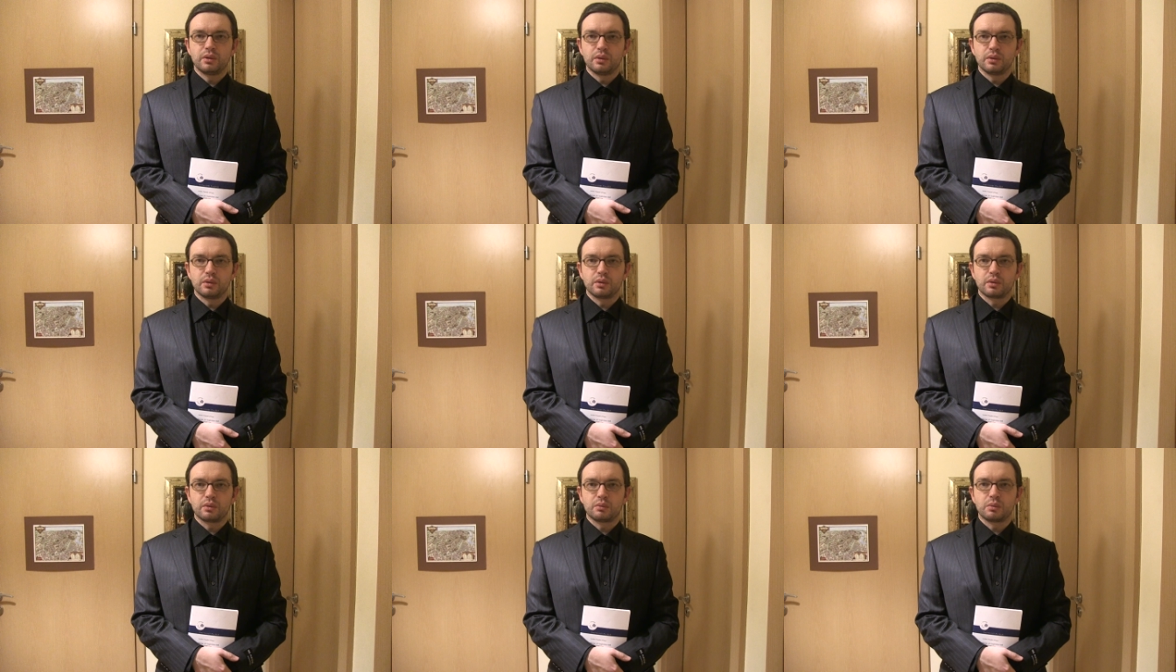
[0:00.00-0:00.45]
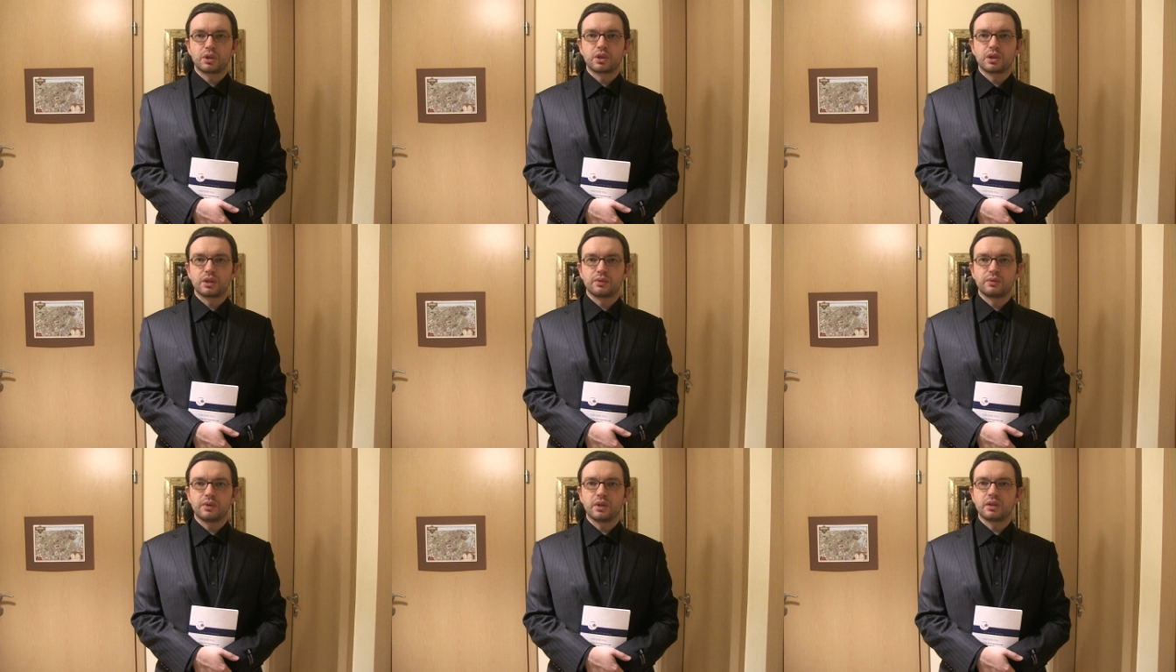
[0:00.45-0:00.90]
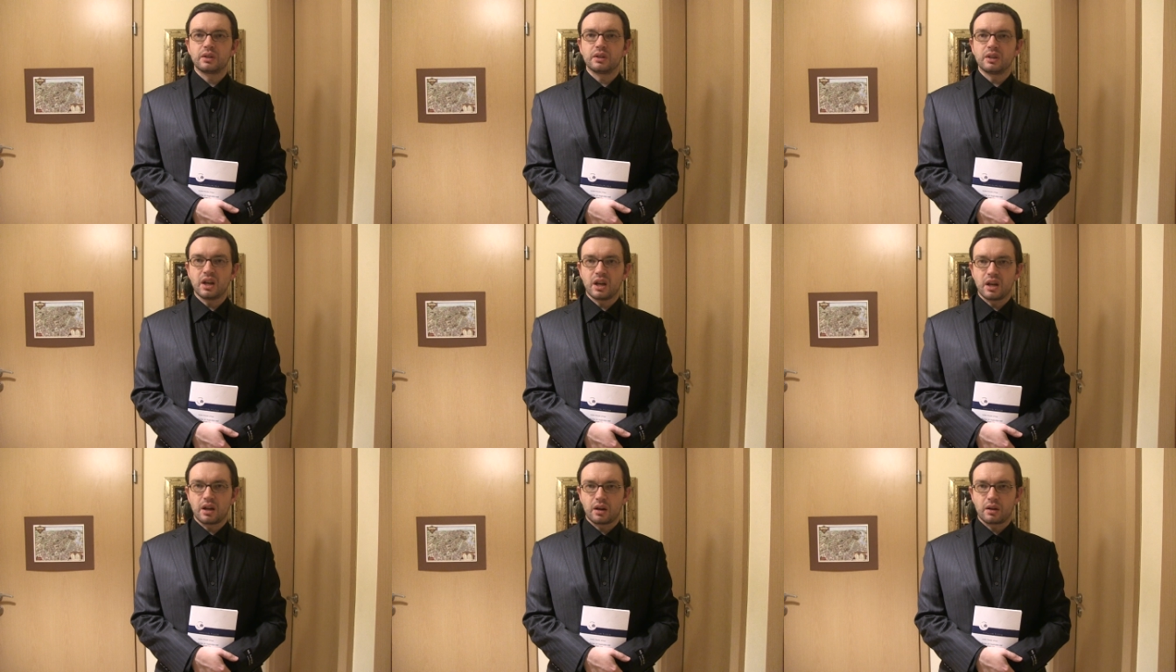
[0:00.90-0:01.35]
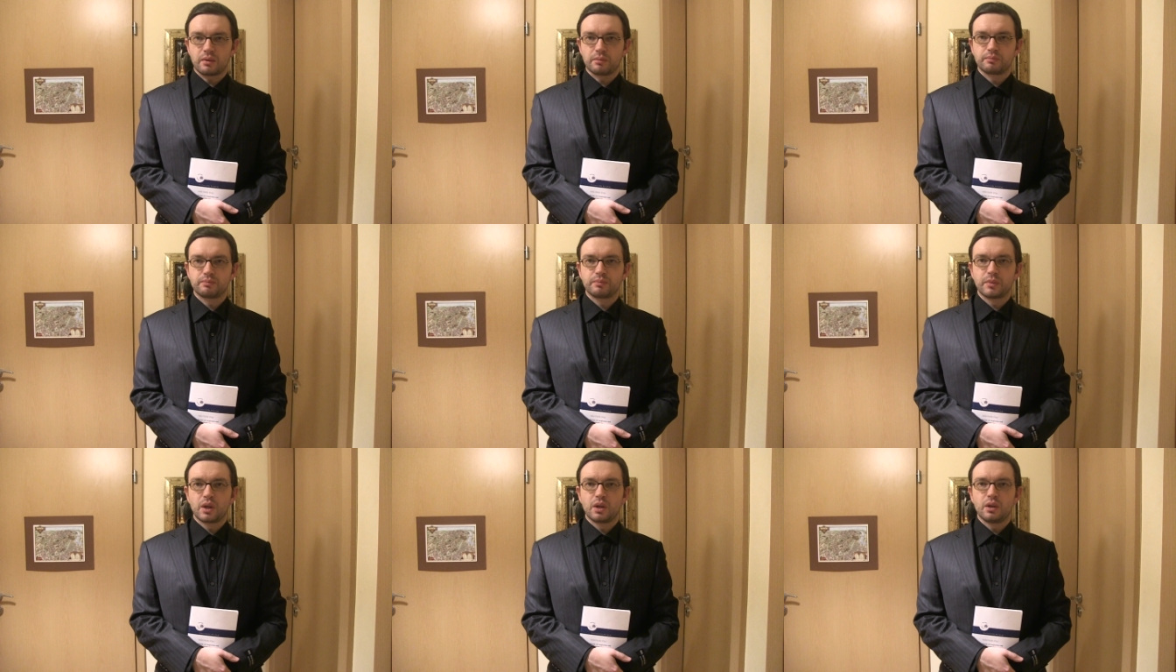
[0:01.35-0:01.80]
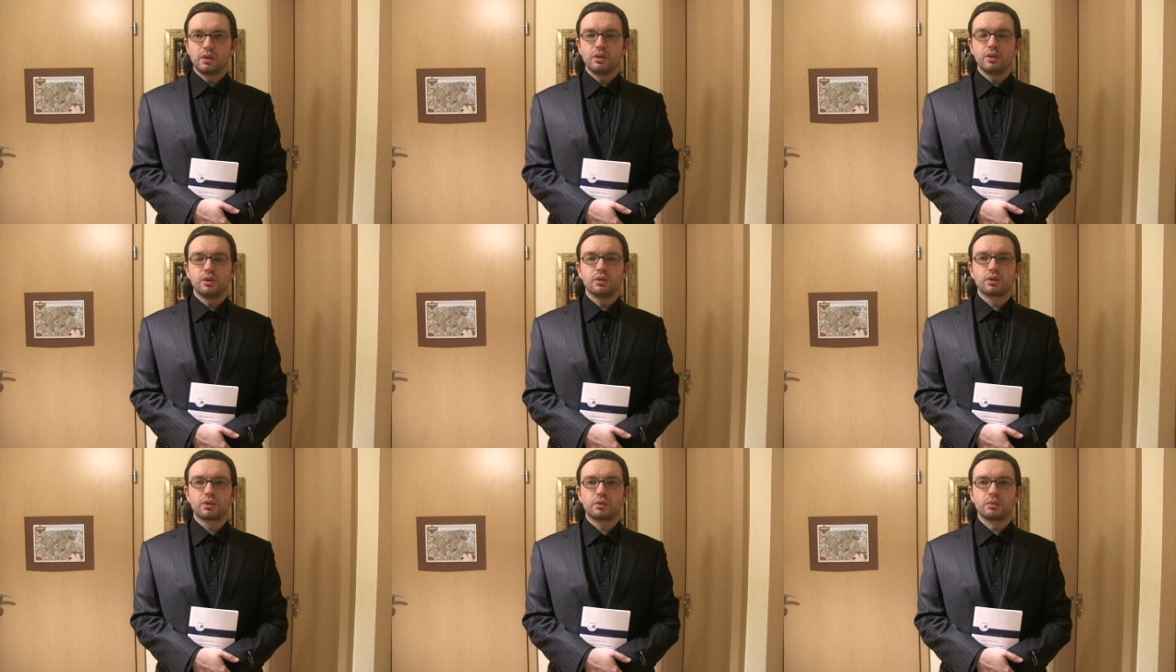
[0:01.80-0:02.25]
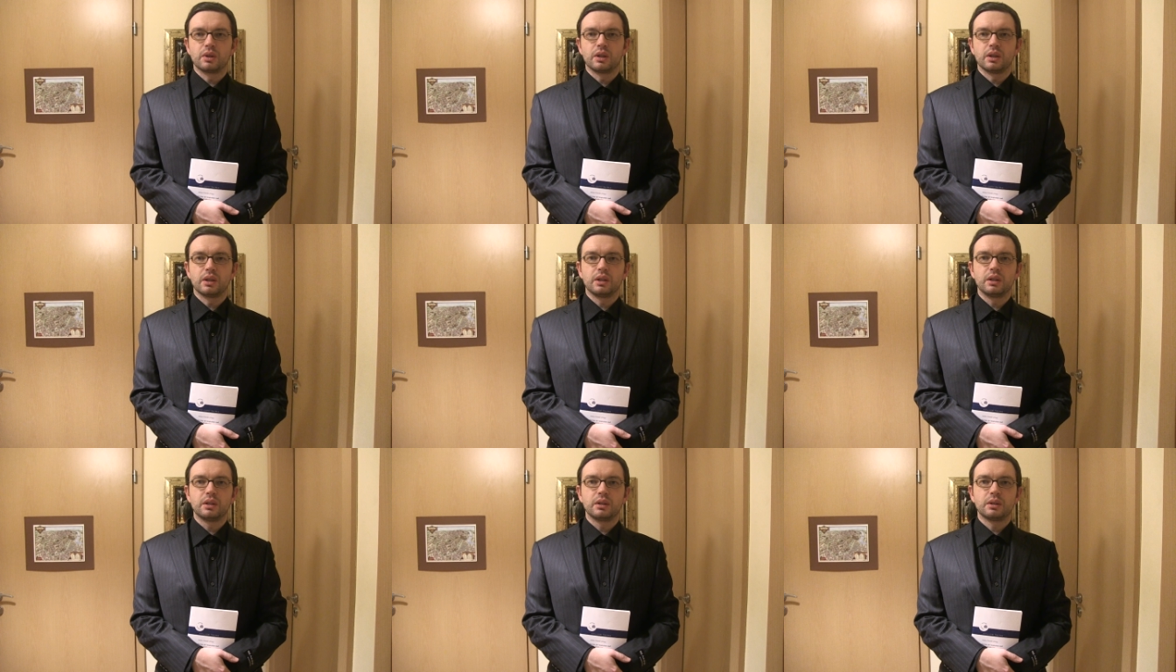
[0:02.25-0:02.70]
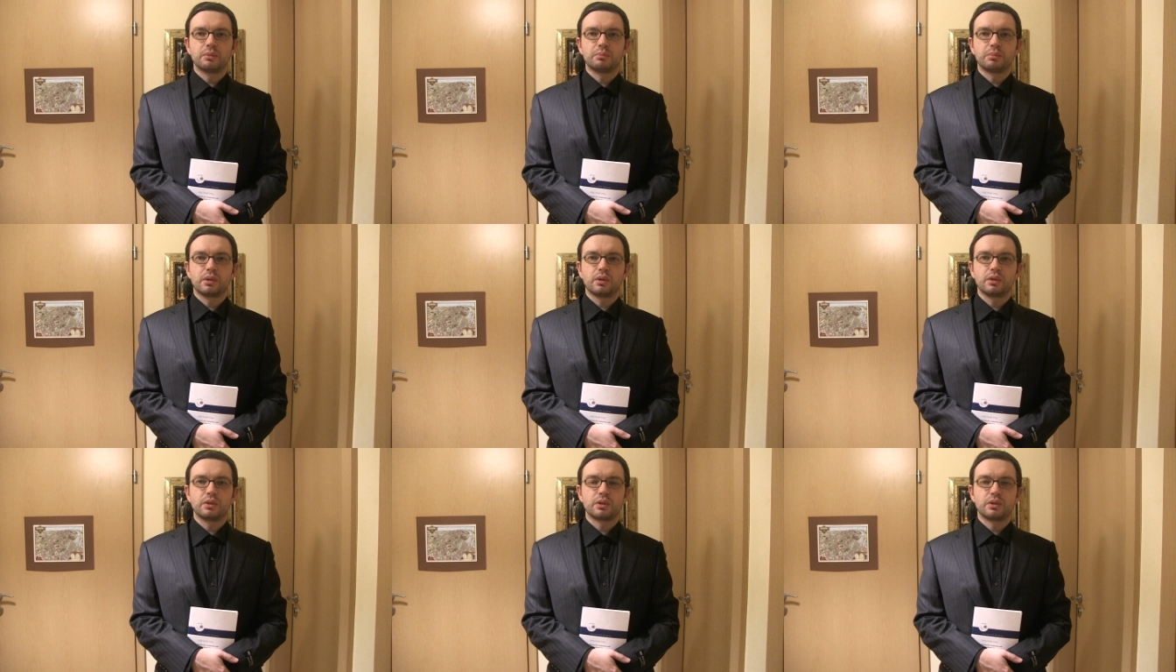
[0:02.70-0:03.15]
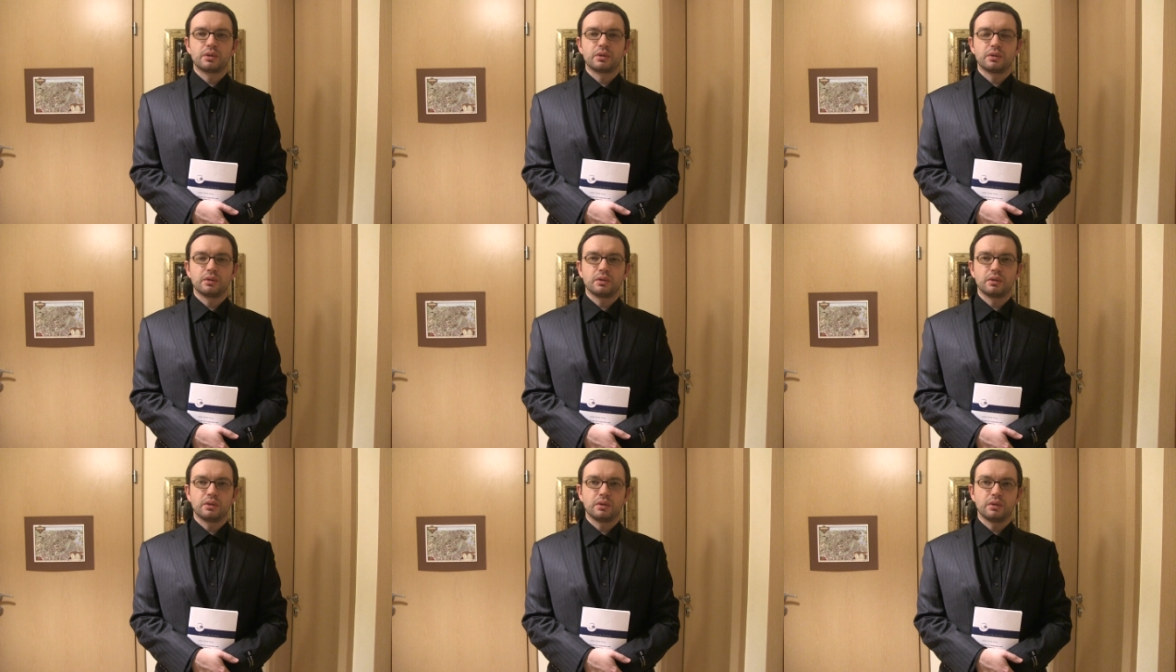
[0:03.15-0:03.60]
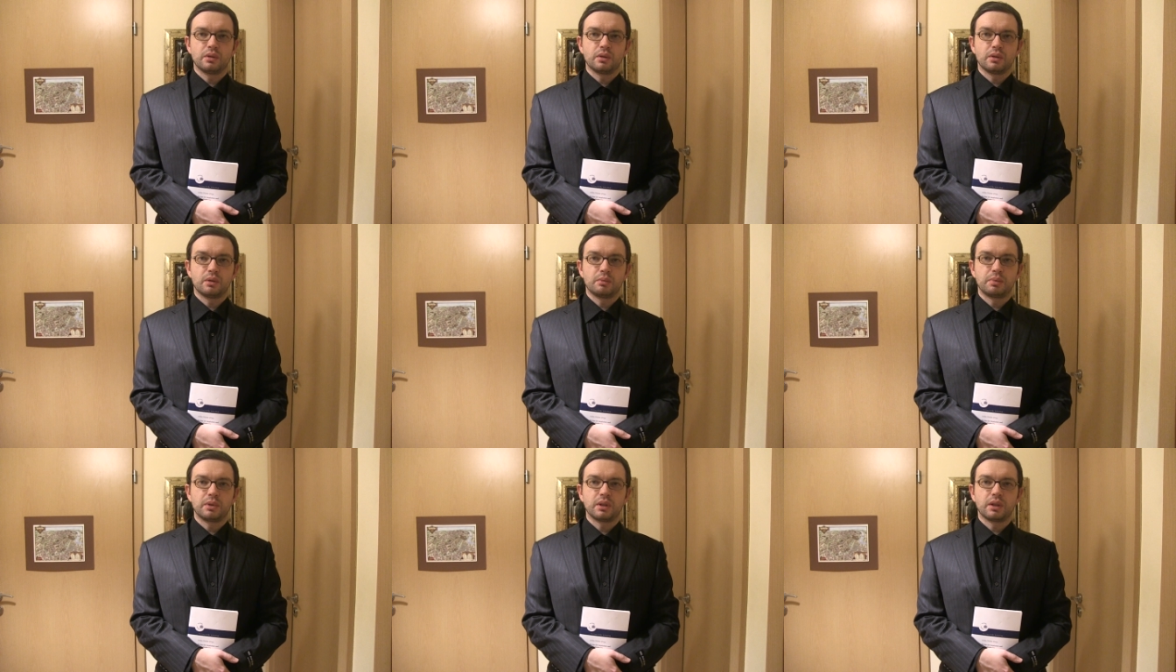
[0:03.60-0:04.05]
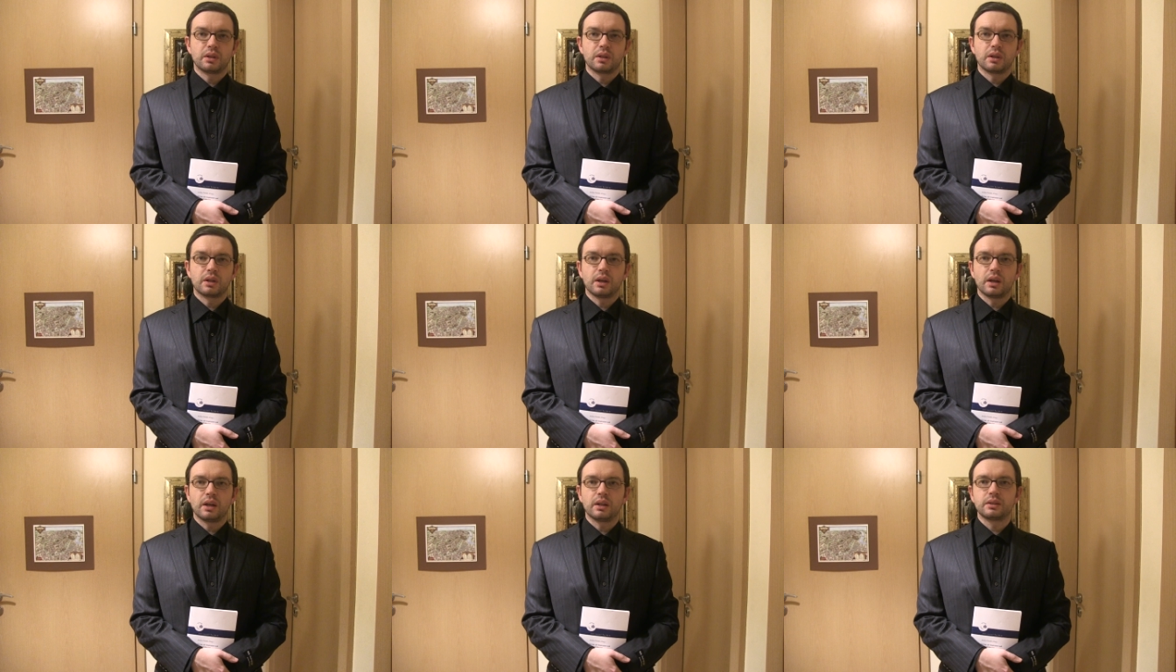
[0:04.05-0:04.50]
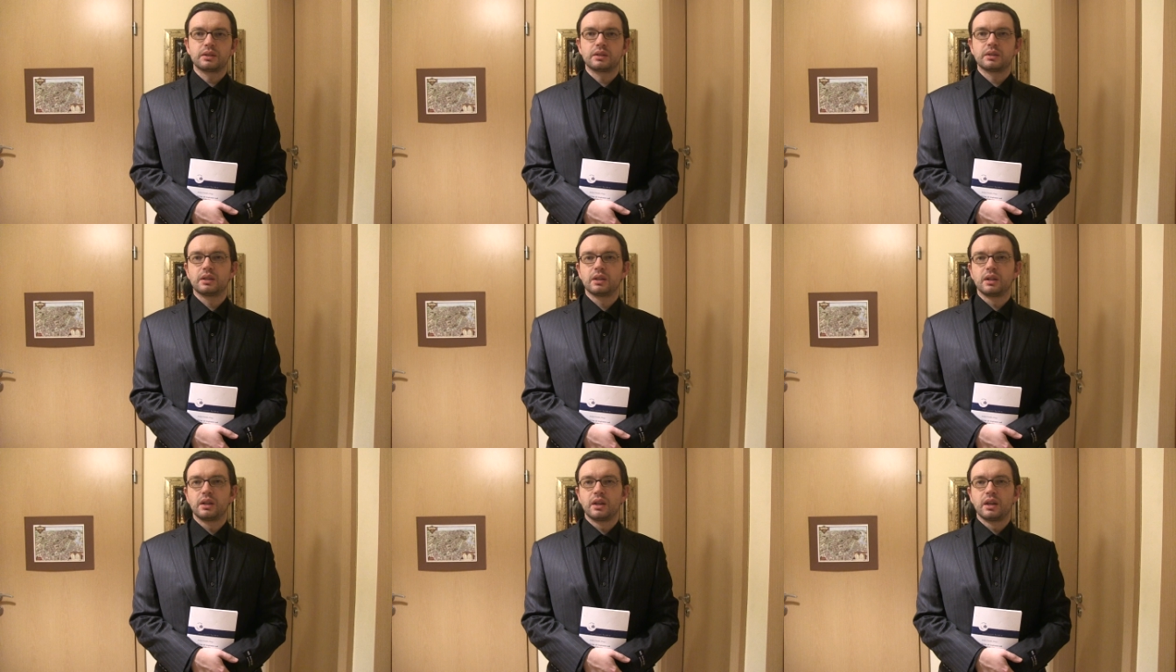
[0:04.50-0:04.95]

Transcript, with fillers: Union, which is very rare. Usually the Polish uh, European class